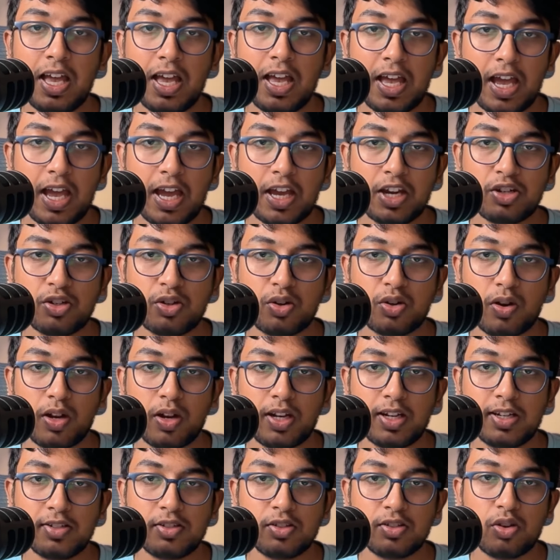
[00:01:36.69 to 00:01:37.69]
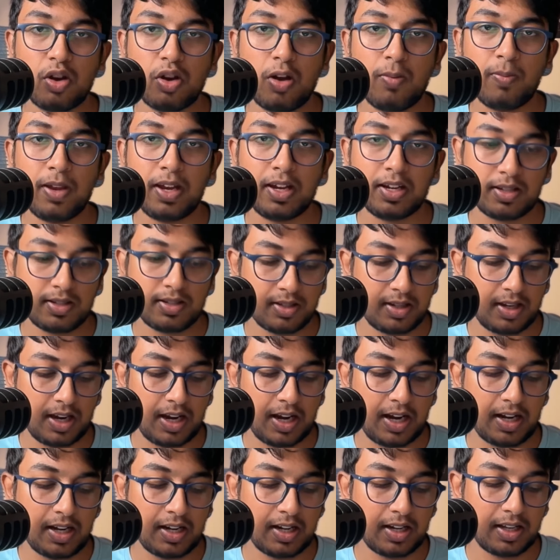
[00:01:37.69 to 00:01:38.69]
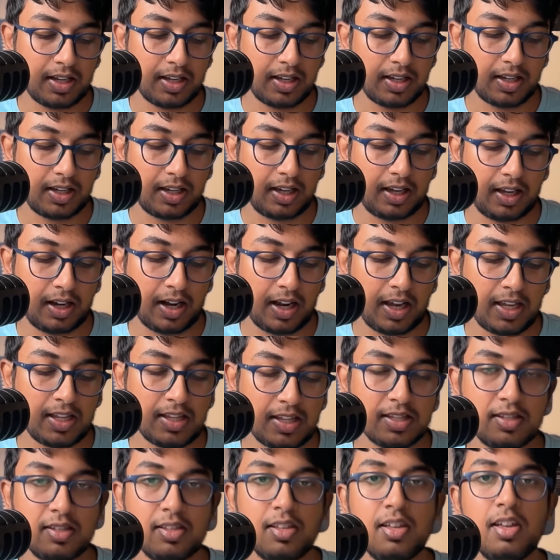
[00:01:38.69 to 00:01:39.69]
asteroids, comets, and grains,